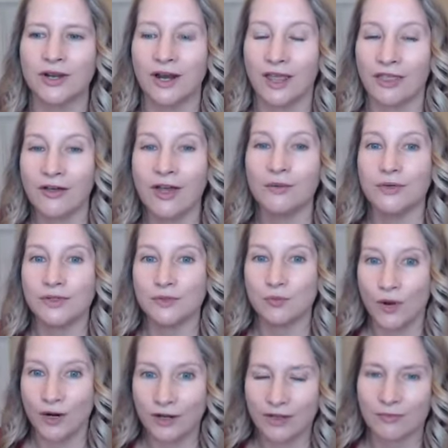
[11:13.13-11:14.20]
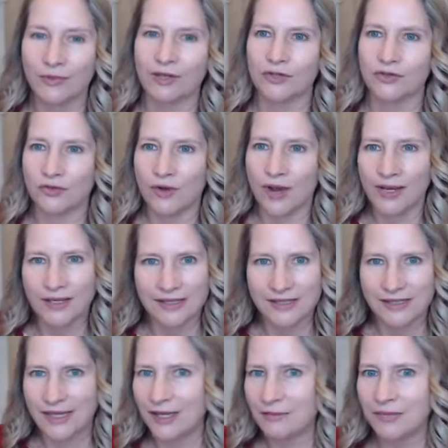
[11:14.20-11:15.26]
And I thought it was one of them, like trying to
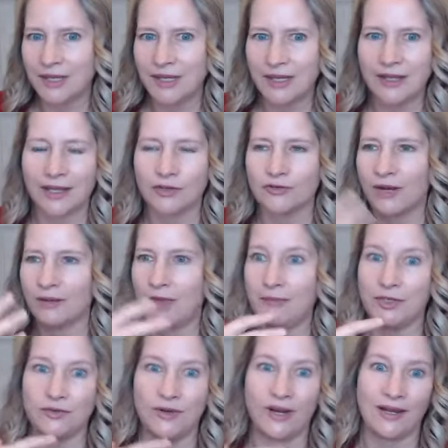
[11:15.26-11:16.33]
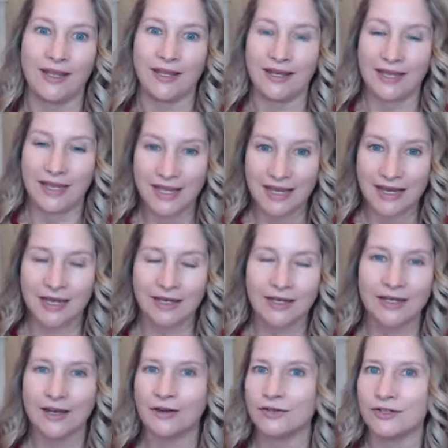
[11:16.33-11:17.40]
sit in me, like maybe trying to get in. I
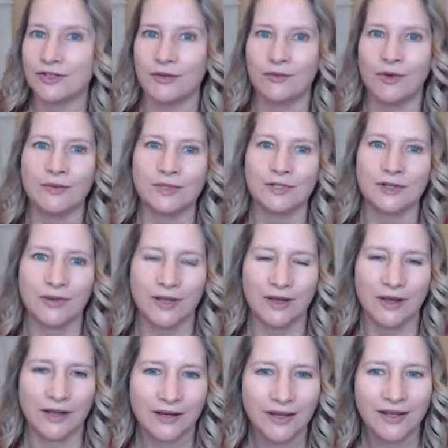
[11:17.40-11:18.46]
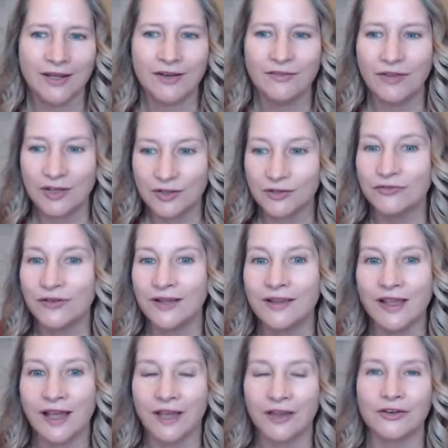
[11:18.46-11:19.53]
didn't understand what was going on until
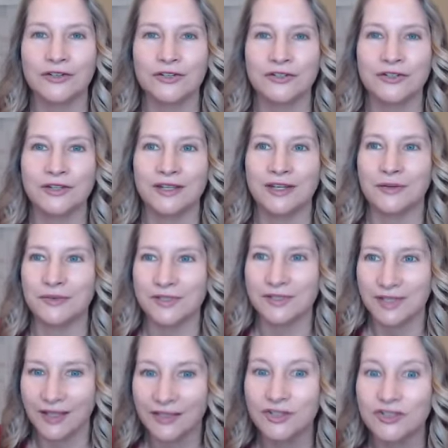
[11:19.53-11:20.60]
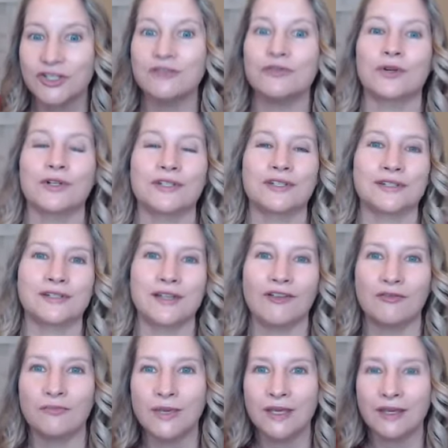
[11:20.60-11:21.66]
finally I understood that it was like the G-forces
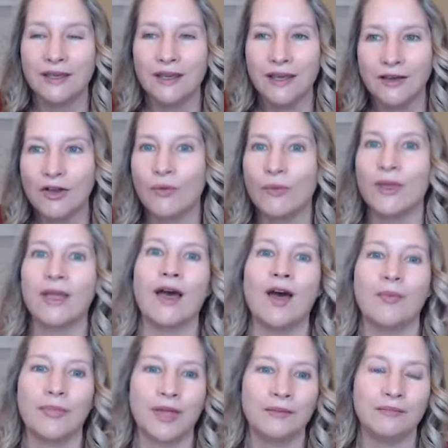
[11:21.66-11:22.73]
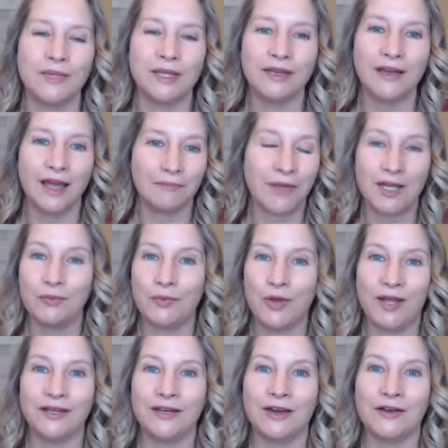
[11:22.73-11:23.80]
of me going up, and
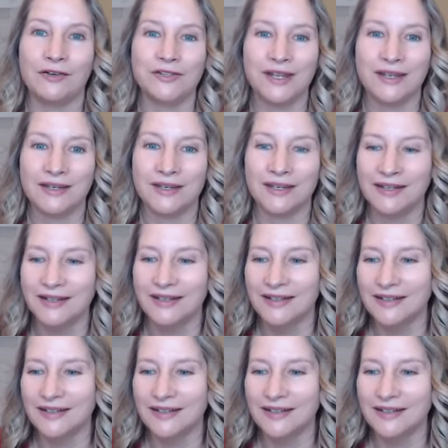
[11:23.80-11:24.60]
I didn't understand it.